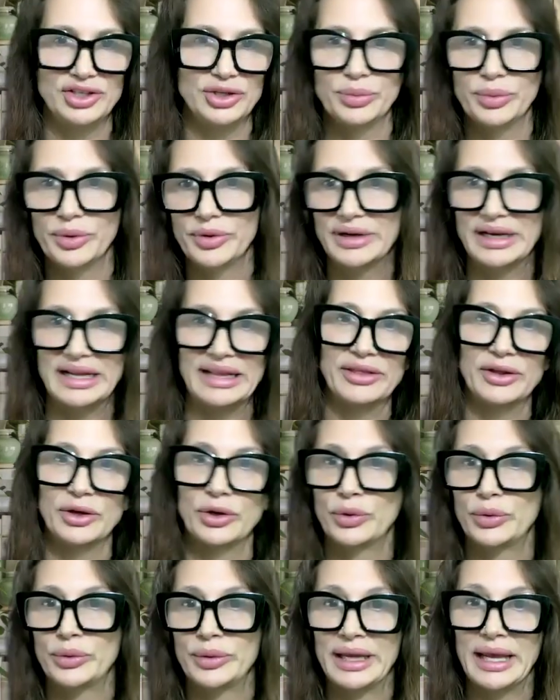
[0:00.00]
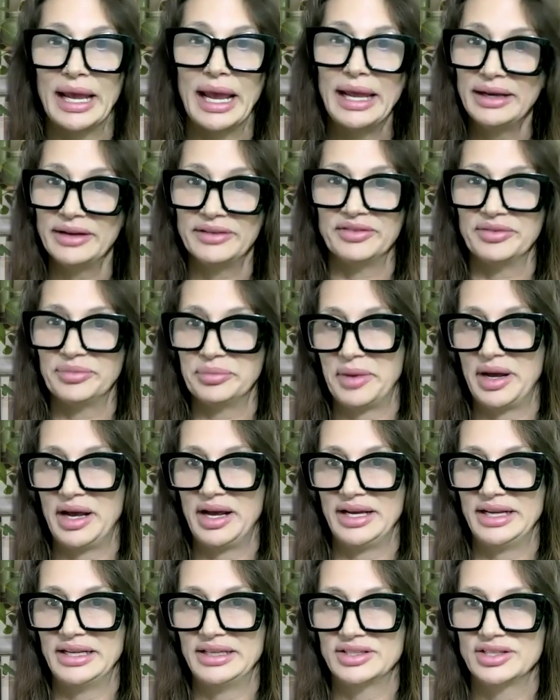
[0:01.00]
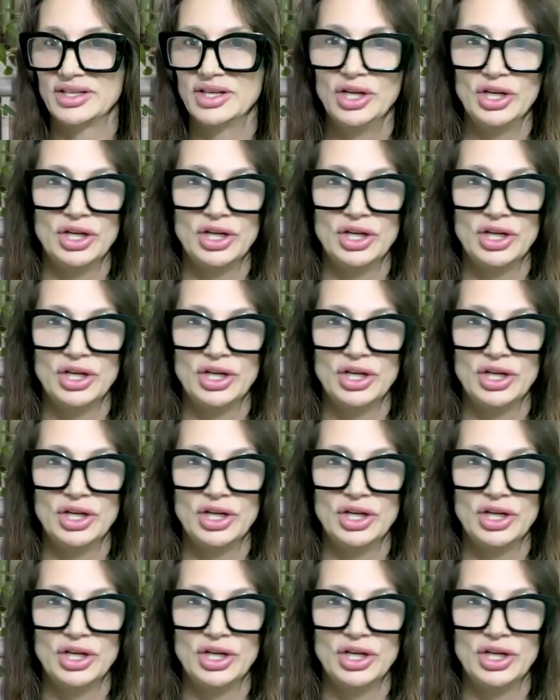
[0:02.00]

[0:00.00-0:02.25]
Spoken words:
you weren't in the creative mind.